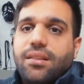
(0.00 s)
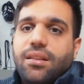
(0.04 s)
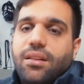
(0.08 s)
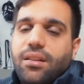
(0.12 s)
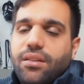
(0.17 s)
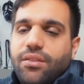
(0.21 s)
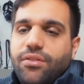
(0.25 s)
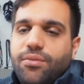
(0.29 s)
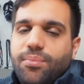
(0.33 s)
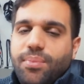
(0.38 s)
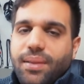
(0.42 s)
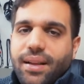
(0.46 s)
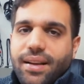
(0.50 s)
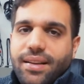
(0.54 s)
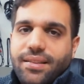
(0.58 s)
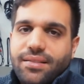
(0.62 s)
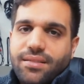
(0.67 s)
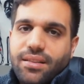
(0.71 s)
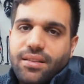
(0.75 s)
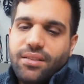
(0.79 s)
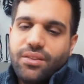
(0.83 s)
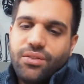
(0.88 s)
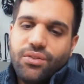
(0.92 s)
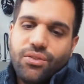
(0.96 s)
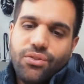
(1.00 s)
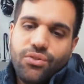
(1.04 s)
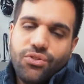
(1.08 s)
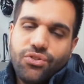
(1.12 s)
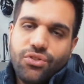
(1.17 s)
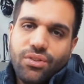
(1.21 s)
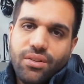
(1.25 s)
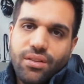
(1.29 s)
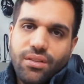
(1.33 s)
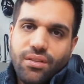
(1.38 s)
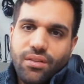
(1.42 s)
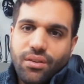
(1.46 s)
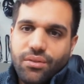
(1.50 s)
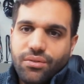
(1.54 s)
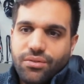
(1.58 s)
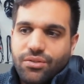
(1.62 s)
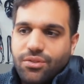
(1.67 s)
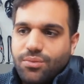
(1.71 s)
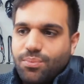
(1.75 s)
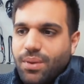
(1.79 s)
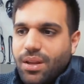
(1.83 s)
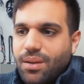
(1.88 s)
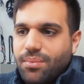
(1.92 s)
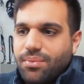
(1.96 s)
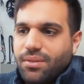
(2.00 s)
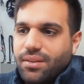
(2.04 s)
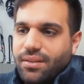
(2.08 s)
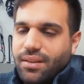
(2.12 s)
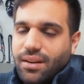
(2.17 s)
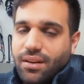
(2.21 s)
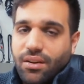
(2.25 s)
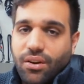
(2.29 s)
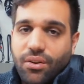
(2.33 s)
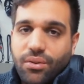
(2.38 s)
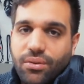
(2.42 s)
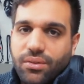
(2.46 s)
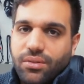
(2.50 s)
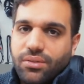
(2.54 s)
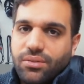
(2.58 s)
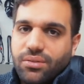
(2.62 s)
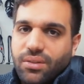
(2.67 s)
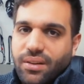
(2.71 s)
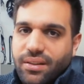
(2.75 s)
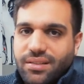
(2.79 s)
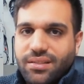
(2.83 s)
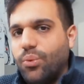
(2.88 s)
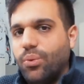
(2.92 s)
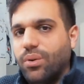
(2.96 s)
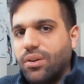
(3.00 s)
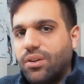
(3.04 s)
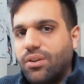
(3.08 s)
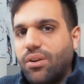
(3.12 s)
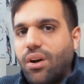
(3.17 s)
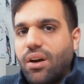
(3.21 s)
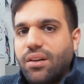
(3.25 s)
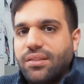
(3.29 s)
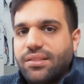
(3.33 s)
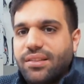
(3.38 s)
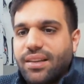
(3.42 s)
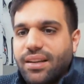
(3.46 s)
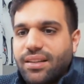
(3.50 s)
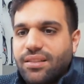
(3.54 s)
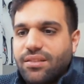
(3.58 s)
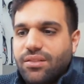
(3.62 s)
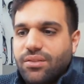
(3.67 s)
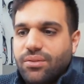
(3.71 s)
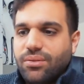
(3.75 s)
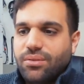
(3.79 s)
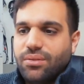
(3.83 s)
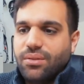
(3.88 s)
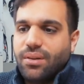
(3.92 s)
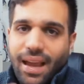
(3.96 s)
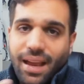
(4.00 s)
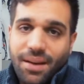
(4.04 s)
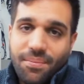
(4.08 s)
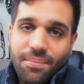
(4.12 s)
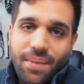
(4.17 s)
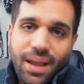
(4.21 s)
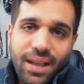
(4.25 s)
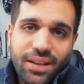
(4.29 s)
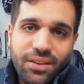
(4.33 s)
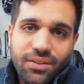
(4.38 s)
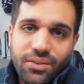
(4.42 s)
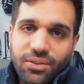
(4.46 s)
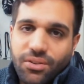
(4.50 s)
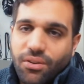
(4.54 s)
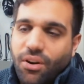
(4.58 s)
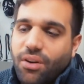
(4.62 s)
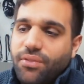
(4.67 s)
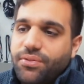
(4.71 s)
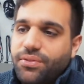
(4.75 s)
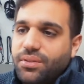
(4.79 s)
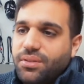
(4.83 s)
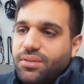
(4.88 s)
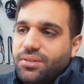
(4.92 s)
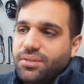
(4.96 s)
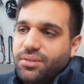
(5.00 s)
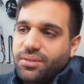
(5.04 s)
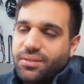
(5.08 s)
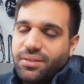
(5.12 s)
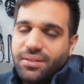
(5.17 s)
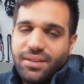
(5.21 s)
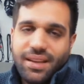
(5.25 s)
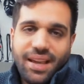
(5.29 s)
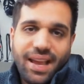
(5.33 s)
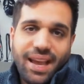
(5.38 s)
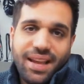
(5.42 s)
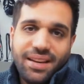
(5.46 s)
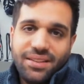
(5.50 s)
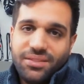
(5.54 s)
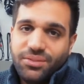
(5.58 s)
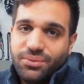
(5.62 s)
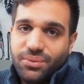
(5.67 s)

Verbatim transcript: a lot of plays. And then usually those people that own the rights will contact you and make you an offer you can't